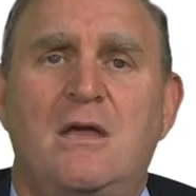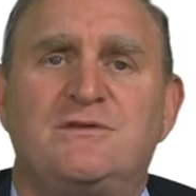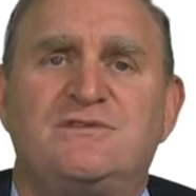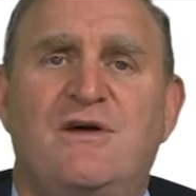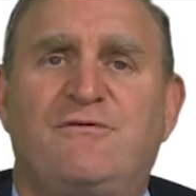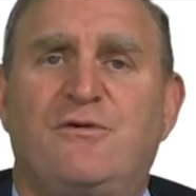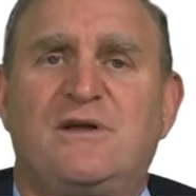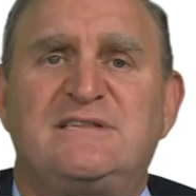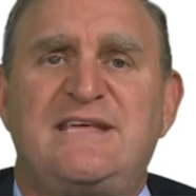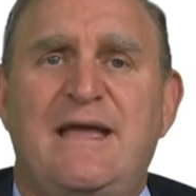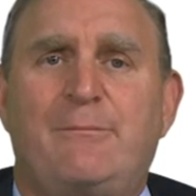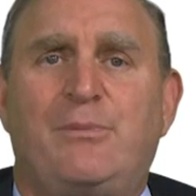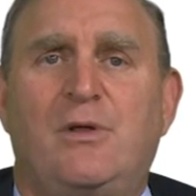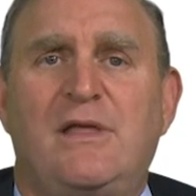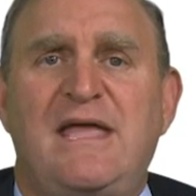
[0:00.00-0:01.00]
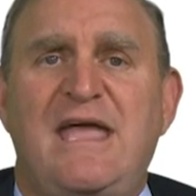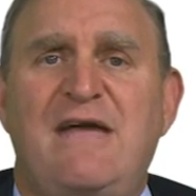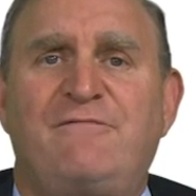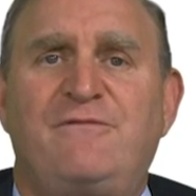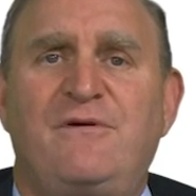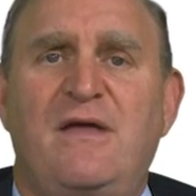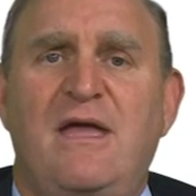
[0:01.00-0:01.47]
So, for example,
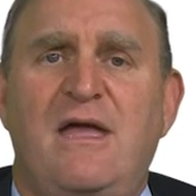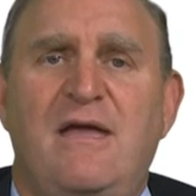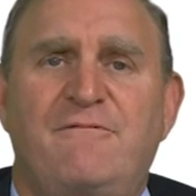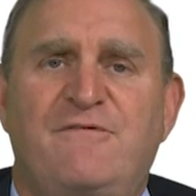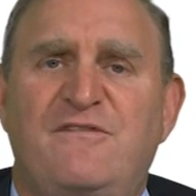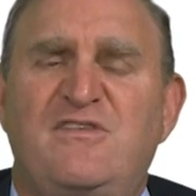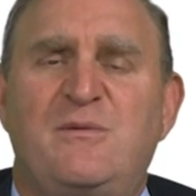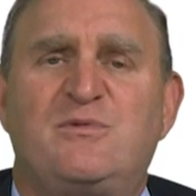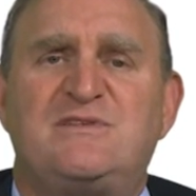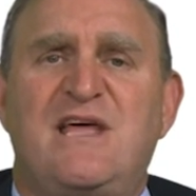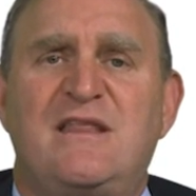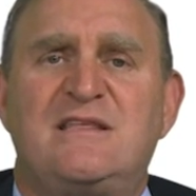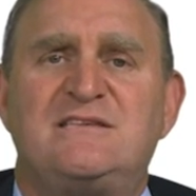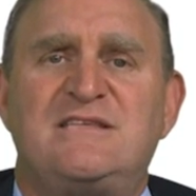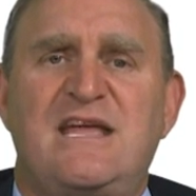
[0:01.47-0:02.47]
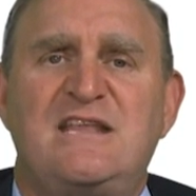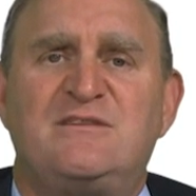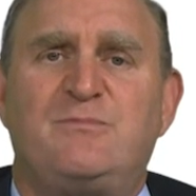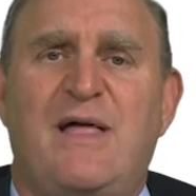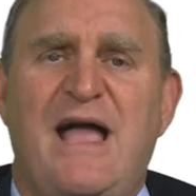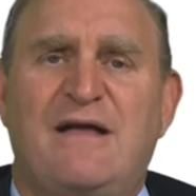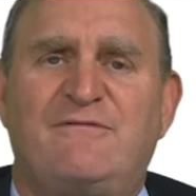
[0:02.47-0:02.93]
if 50% of the state is
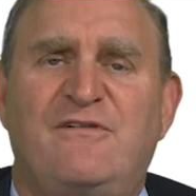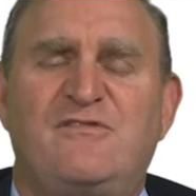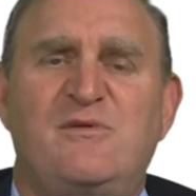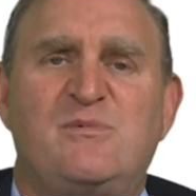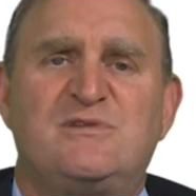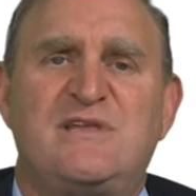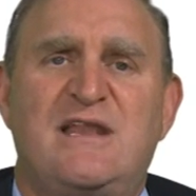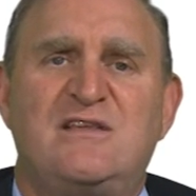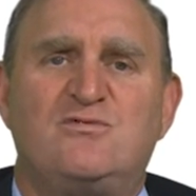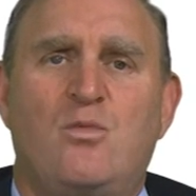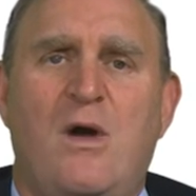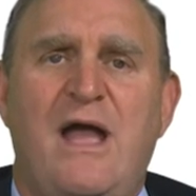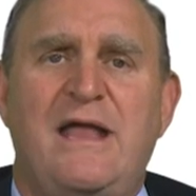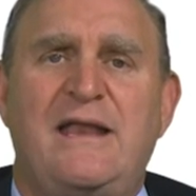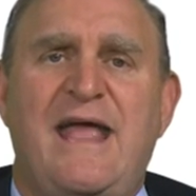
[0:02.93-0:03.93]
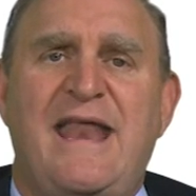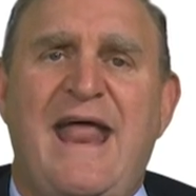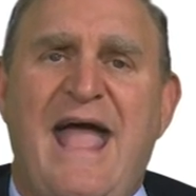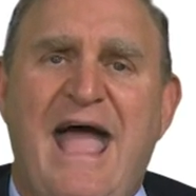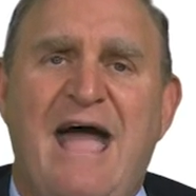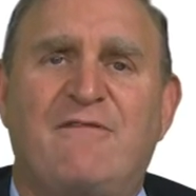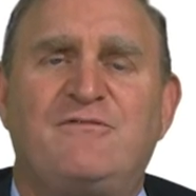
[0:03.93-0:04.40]
black, 50% is white, and
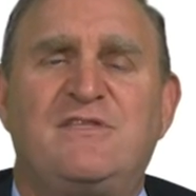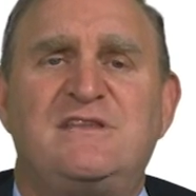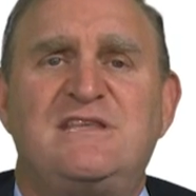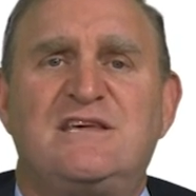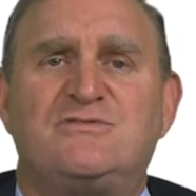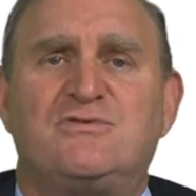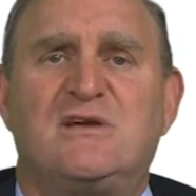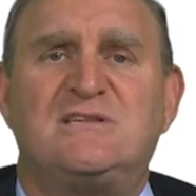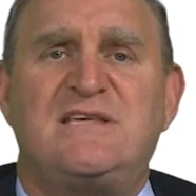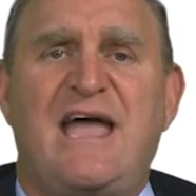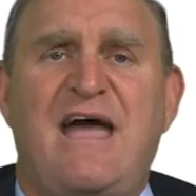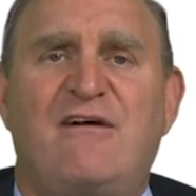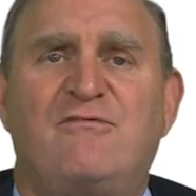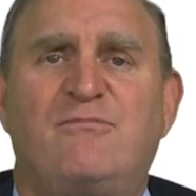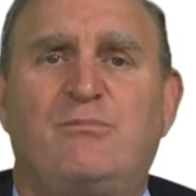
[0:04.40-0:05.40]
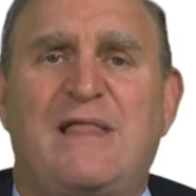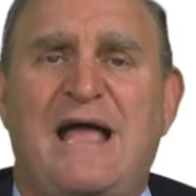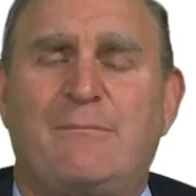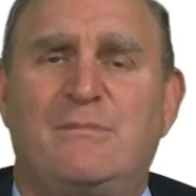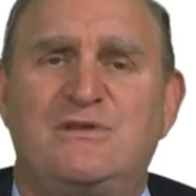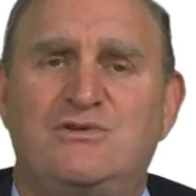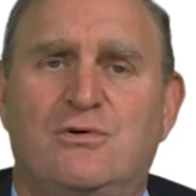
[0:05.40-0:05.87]
half the districts have
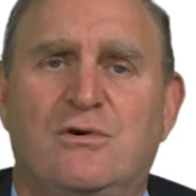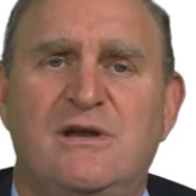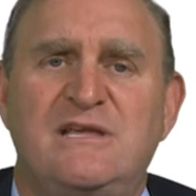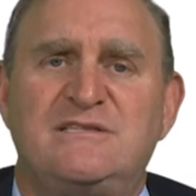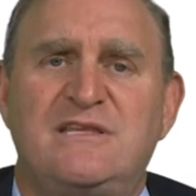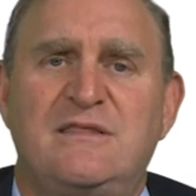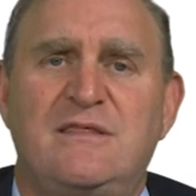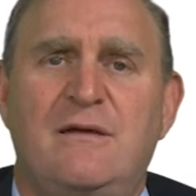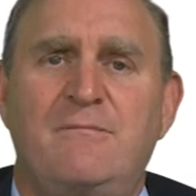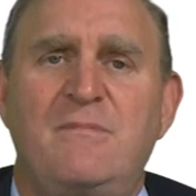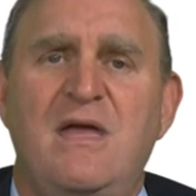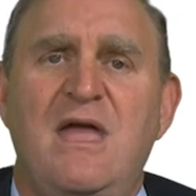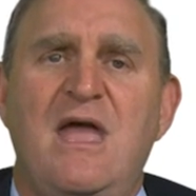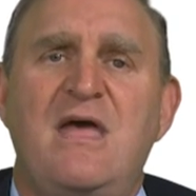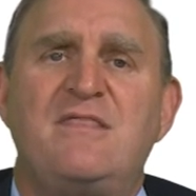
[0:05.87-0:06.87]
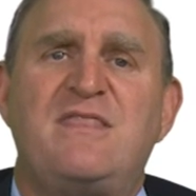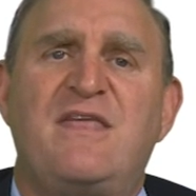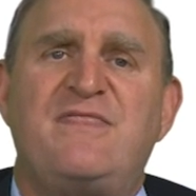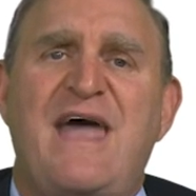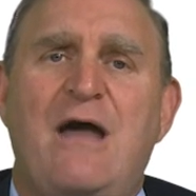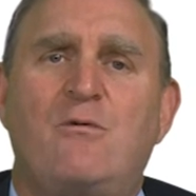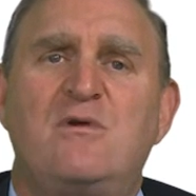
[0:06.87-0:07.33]
black majorities in them,
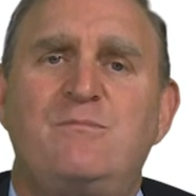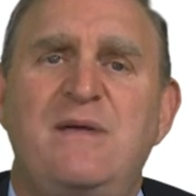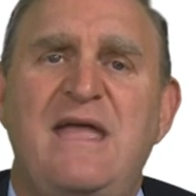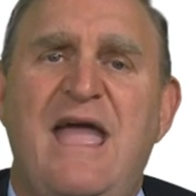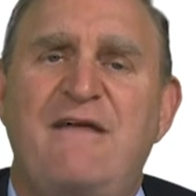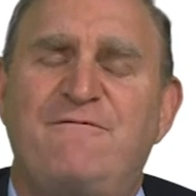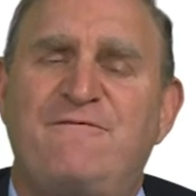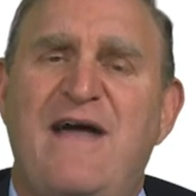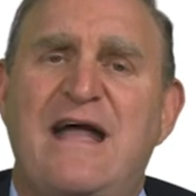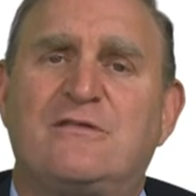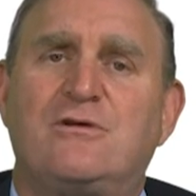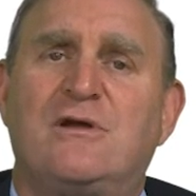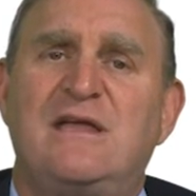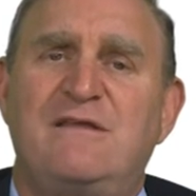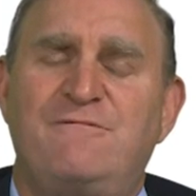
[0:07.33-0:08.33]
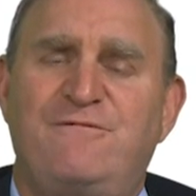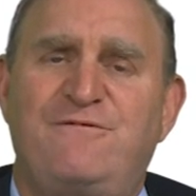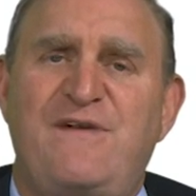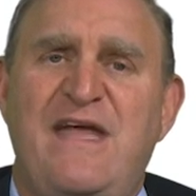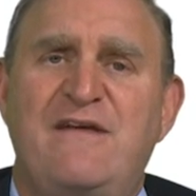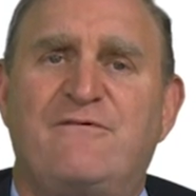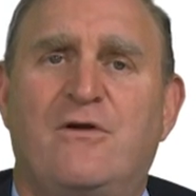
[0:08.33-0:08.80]
that that would be a factor in
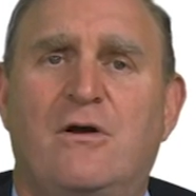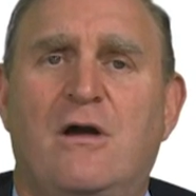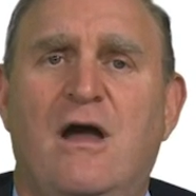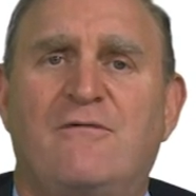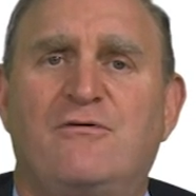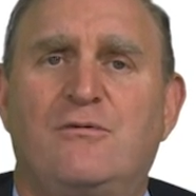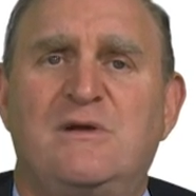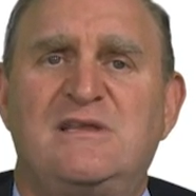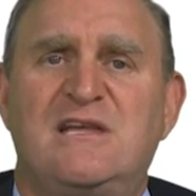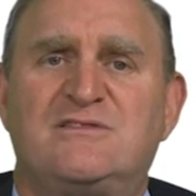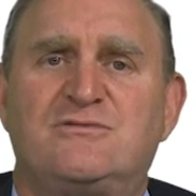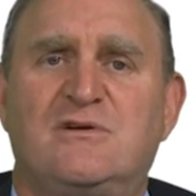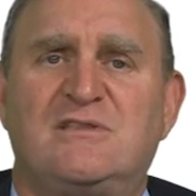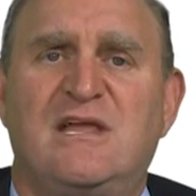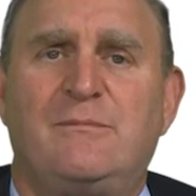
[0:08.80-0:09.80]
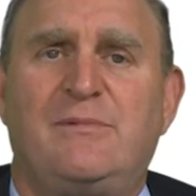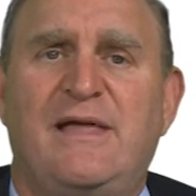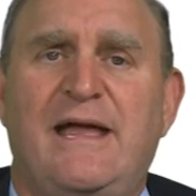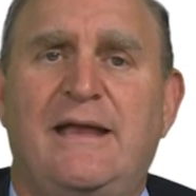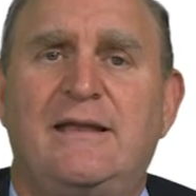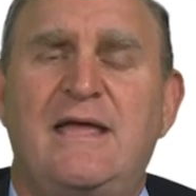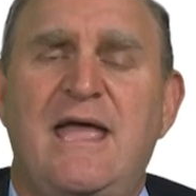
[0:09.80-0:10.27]
favor of a redistricting
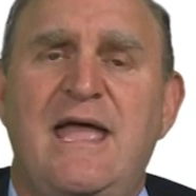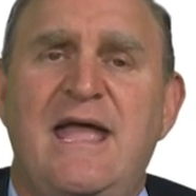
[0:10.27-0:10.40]
plan.